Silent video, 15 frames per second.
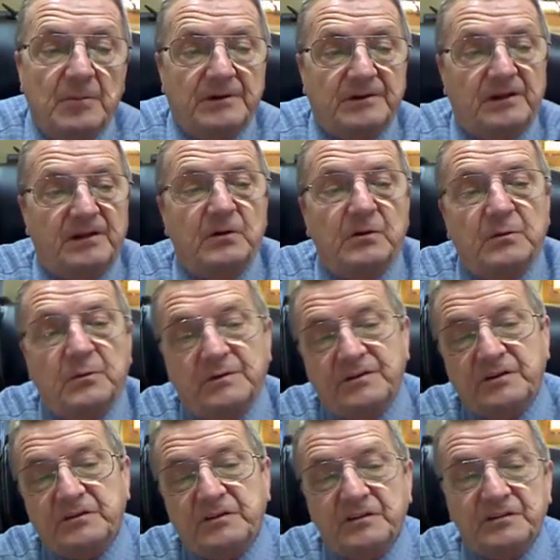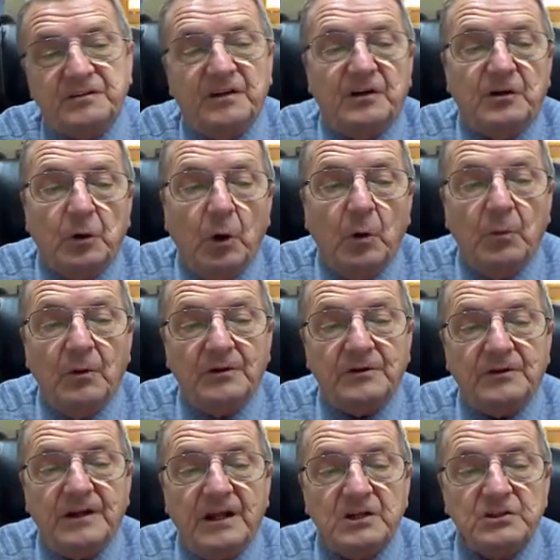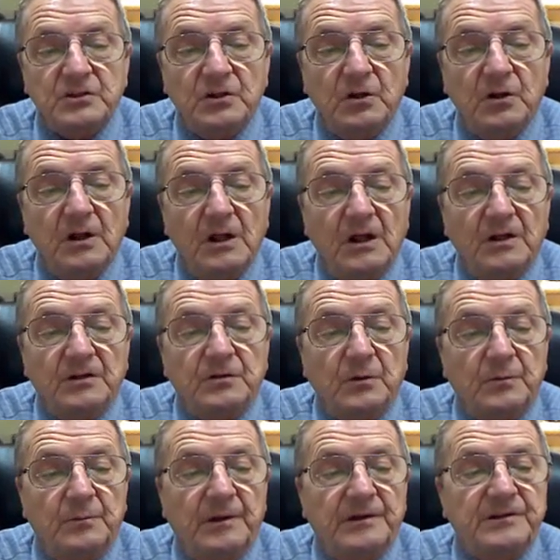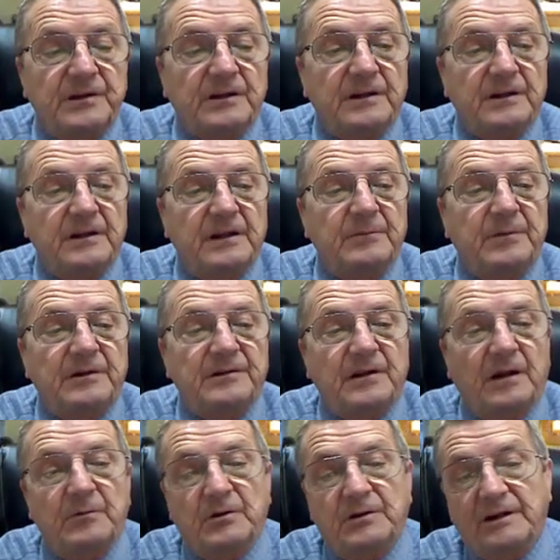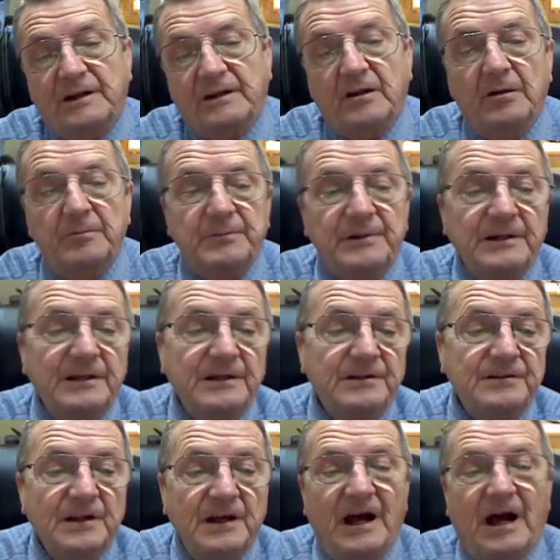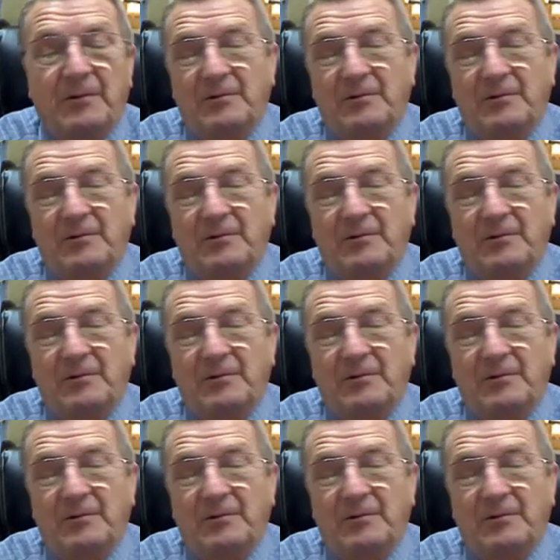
But here, since it's global, international, so basically, I'm looking at companies.